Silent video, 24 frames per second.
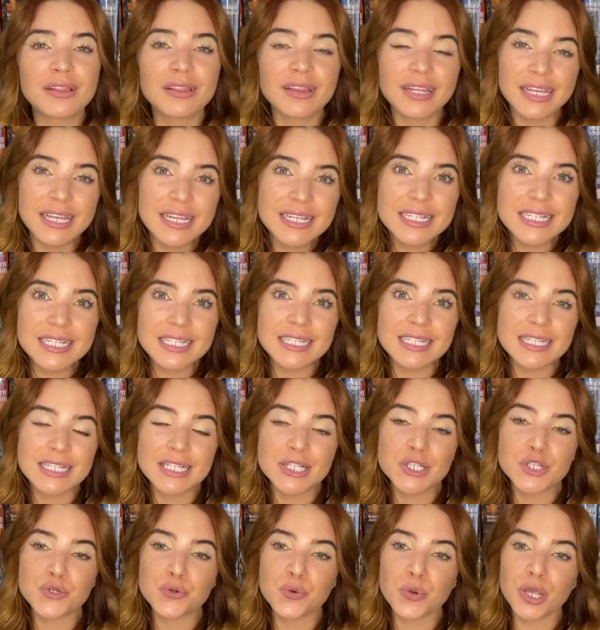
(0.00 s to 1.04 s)
leads in this
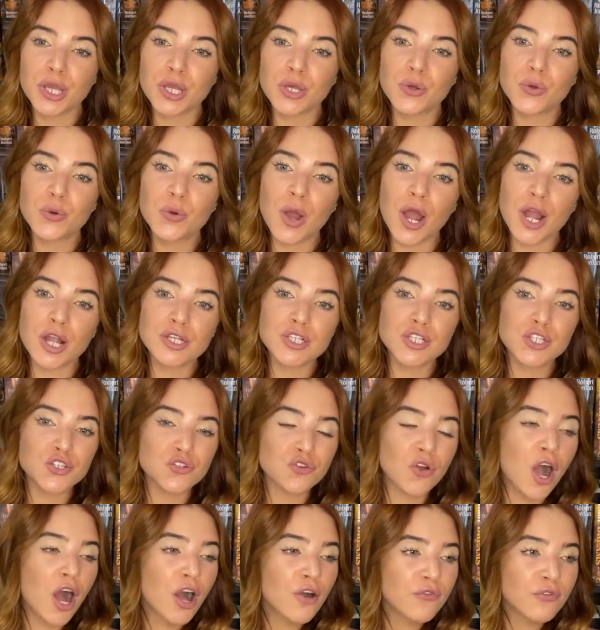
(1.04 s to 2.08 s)
story who are
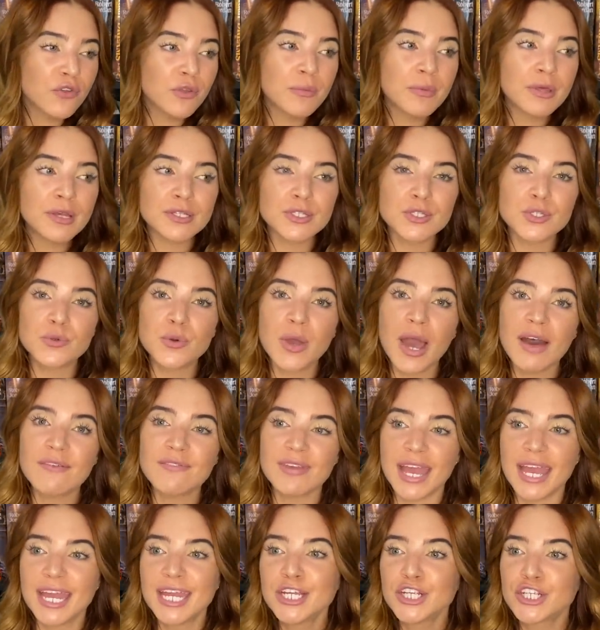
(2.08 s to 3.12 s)
strong females who have
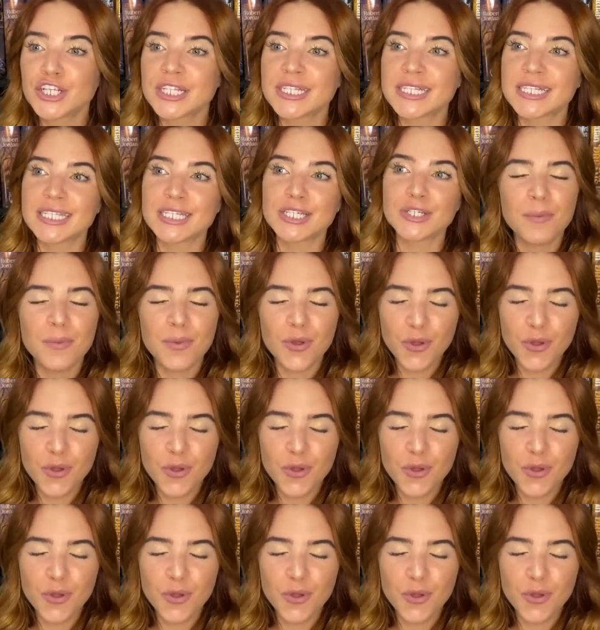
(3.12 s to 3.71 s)
agency,